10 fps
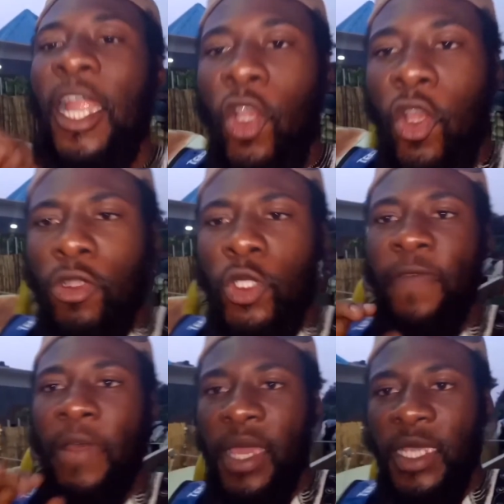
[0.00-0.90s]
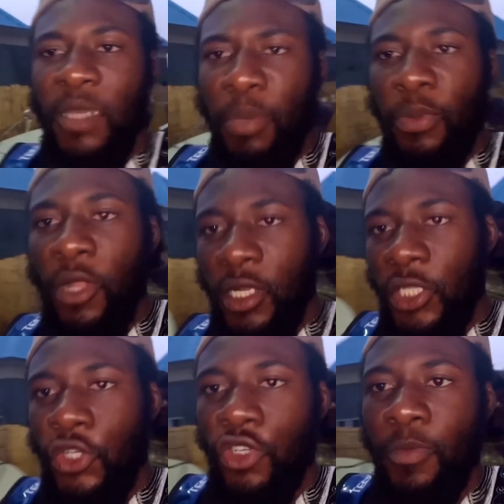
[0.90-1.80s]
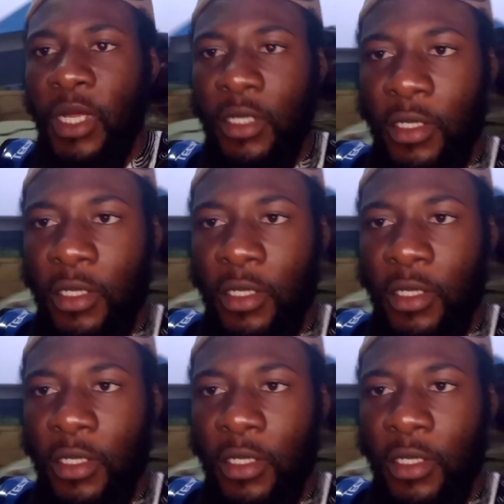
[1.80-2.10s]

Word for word: There are loads of amazing people on this trip,